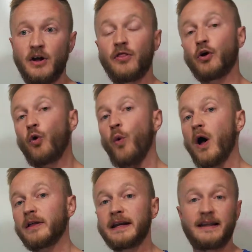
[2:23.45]
the
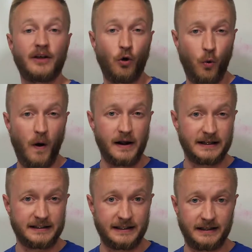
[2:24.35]
quality and the
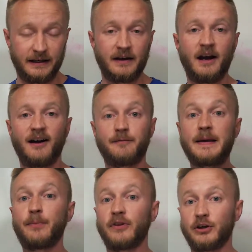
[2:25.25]
quantity of
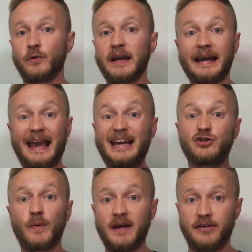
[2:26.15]
people that you can engage
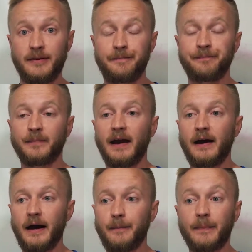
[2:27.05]
with
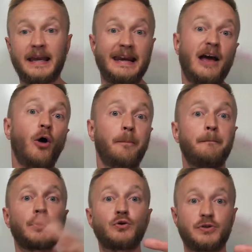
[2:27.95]
can help
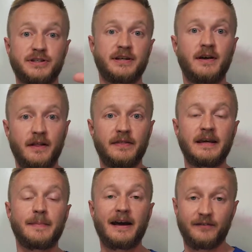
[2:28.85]
boost the
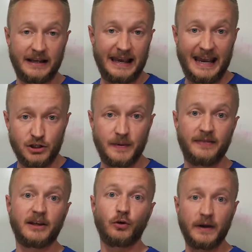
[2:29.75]
amount of engagement
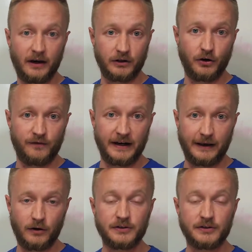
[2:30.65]
that you get on your video.